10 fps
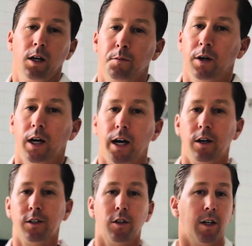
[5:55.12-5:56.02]
but I
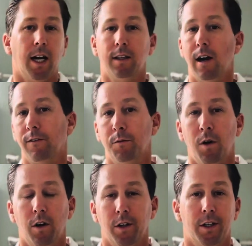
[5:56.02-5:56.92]
also got that from
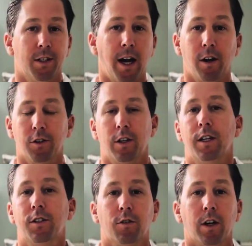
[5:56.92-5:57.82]
all the designers on
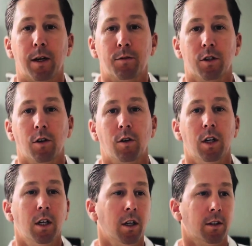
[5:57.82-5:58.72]
Instagram. So
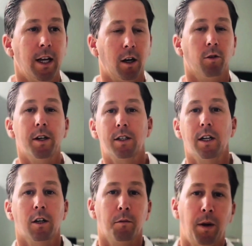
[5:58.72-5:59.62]
take a risk in
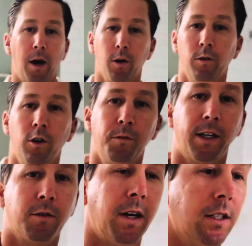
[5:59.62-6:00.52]
your powder room. That's my